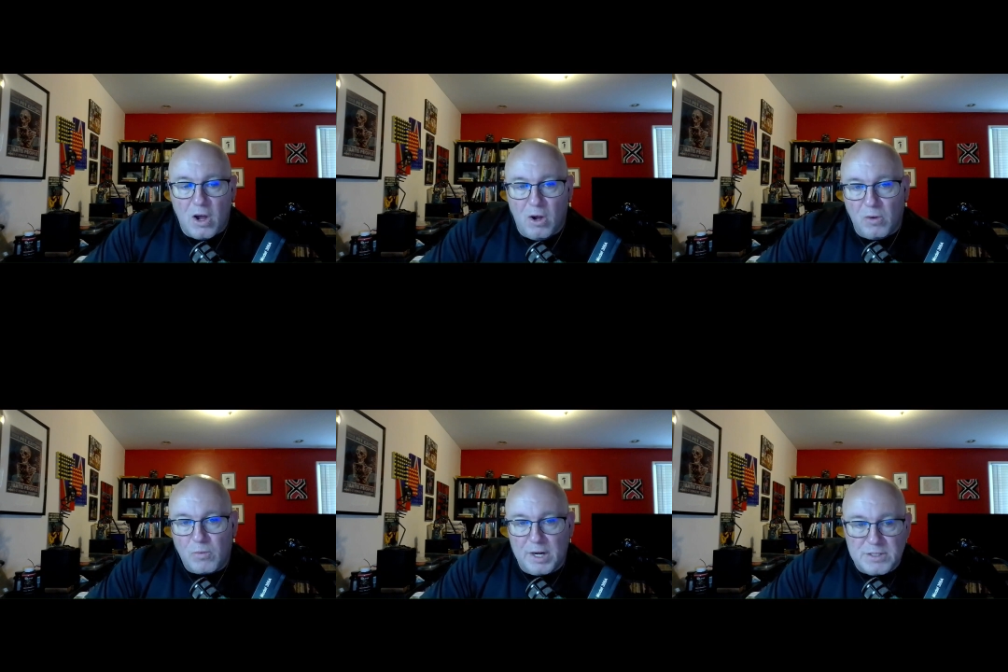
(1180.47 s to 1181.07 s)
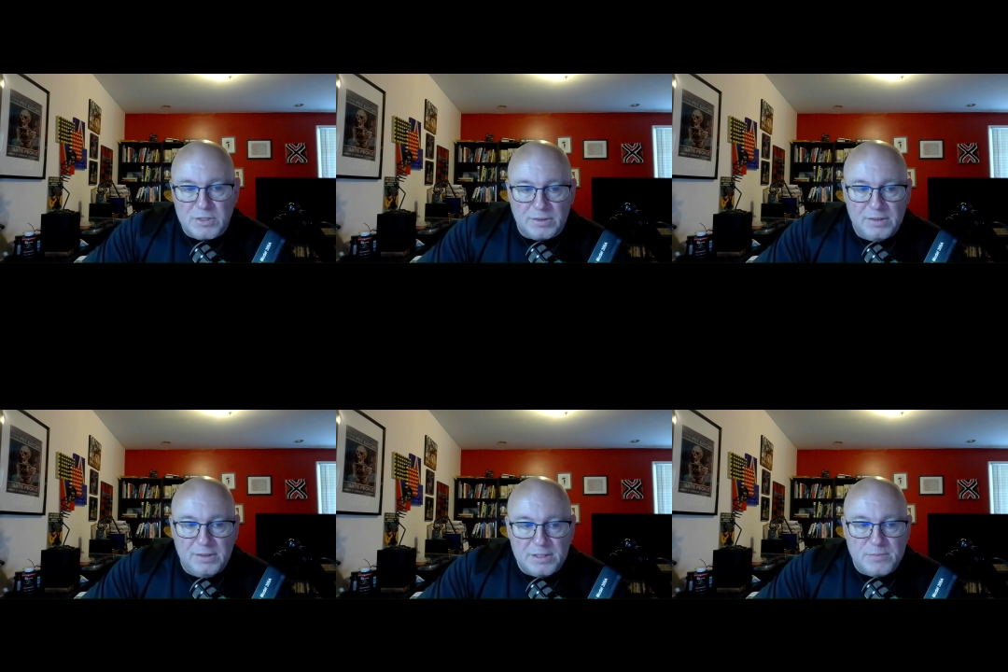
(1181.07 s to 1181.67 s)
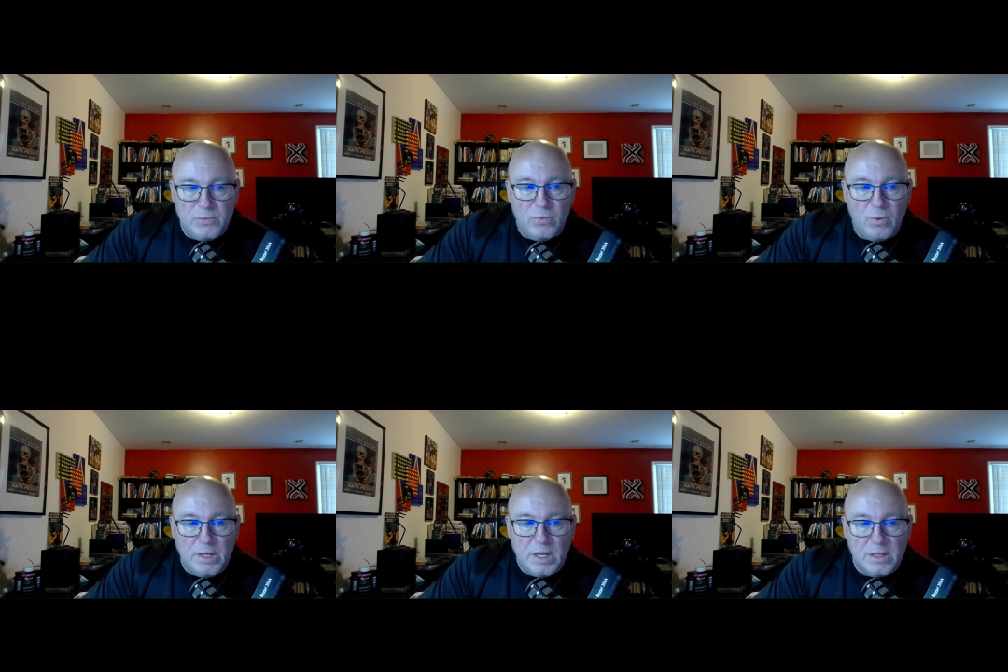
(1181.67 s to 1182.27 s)
All right. So at this
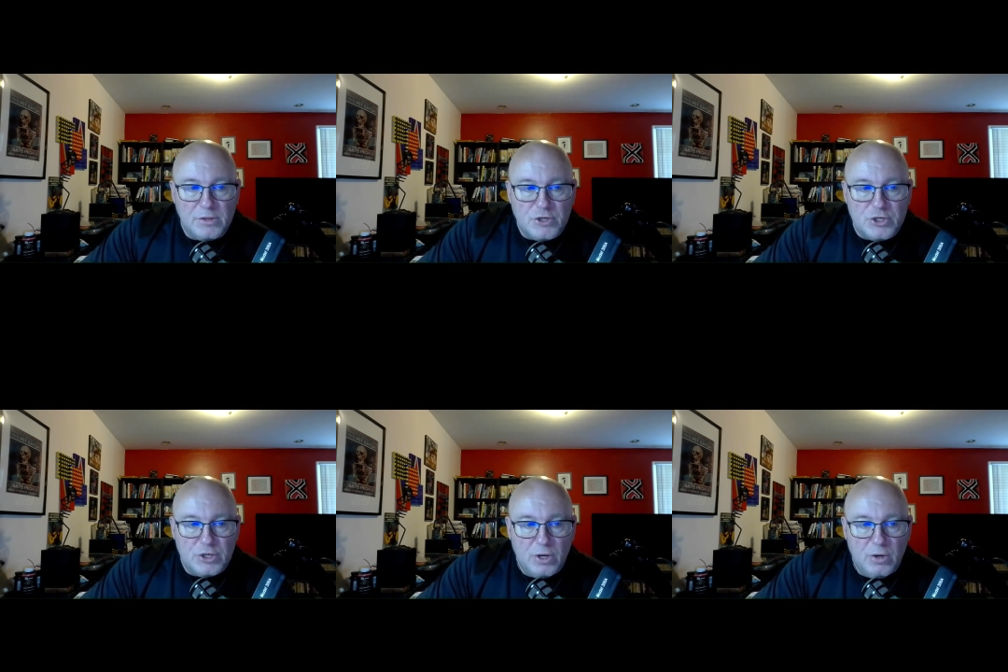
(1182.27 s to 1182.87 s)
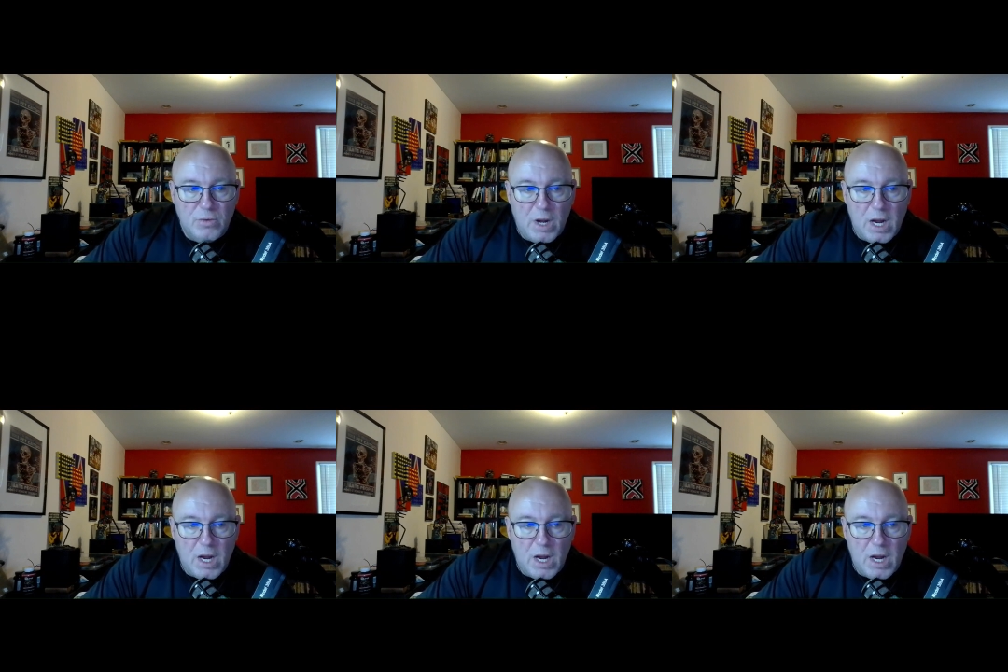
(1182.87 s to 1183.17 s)
point in the show,